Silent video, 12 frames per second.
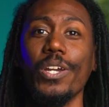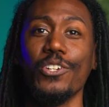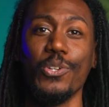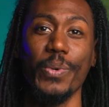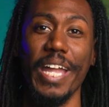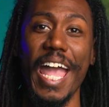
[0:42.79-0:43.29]
we are
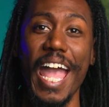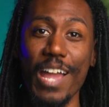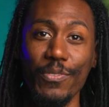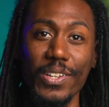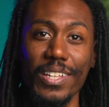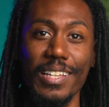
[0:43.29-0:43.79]
doing
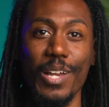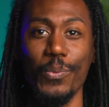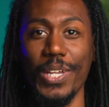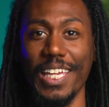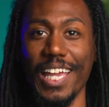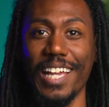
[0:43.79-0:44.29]
everything that
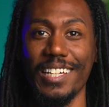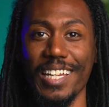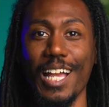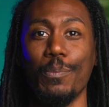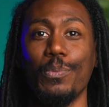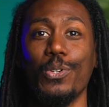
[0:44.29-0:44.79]
we can
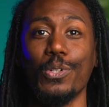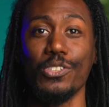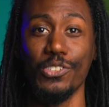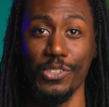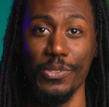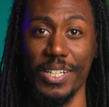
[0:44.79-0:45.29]
to help your
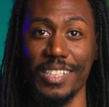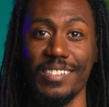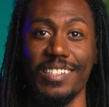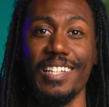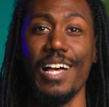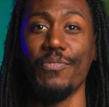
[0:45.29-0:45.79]

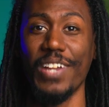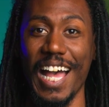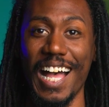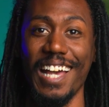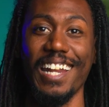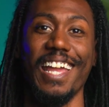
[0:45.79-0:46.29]
students love
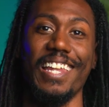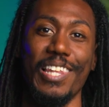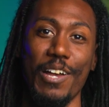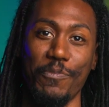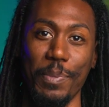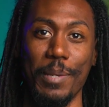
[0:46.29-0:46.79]
God and
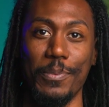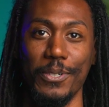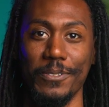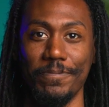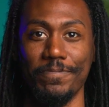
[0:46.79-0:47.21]
love people.